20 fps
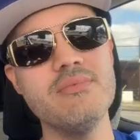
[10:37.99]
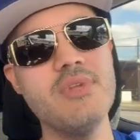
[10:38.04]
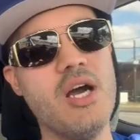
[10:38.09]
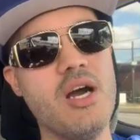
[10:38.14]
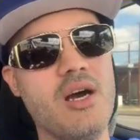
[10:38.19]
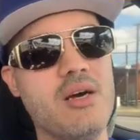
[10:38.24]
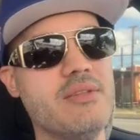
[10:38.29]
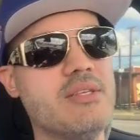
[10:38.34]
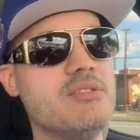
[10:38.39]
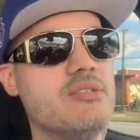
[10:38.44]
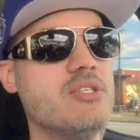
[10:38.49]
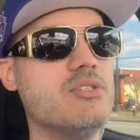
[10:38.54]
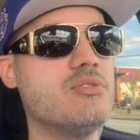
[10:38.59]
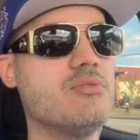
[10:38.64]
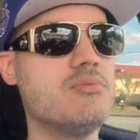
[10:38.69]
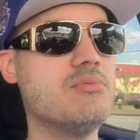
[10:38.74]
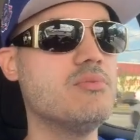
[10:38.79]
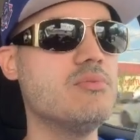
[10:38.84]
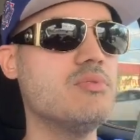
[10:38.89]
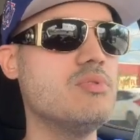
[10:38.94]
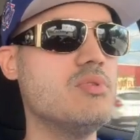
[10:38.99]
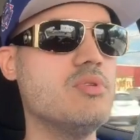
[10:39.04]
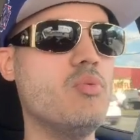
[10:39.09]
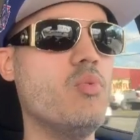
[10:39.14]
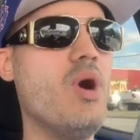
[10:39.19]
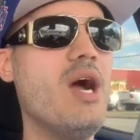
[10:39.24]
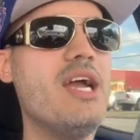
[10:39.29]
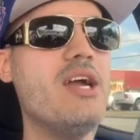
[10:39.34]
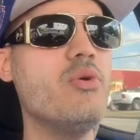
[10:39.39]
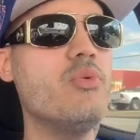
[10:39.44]

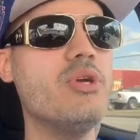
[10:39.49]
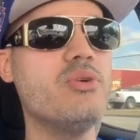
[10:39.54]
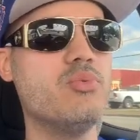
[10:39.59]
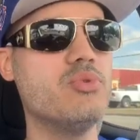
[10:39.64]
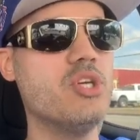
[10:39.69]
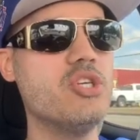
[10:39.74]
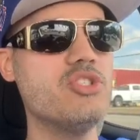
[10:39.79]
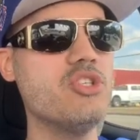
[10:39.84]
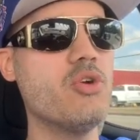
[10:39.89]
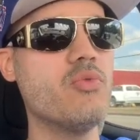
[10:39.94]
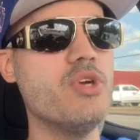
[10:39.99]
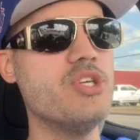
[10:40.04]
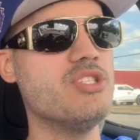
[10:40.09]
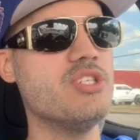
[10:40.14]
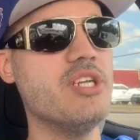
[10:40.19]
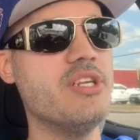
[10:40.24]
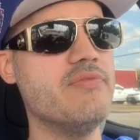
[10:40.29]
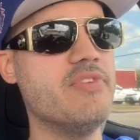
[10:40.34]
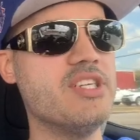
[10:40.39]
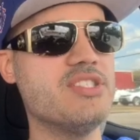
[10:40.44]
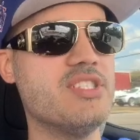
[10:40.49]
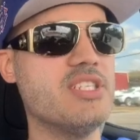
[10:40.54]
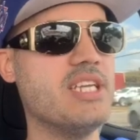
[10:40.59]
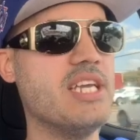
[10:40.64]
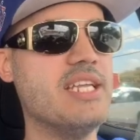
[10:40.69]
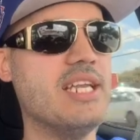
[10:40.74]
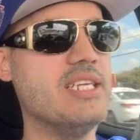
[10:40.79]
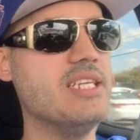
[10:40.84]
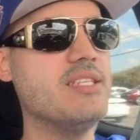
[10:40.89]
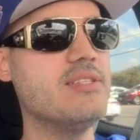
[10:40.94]
no reason to
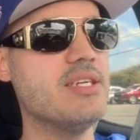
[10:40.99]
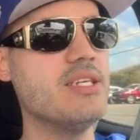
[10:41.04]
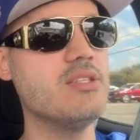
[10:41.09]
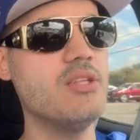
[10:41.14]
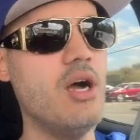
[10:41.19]
investigate anything.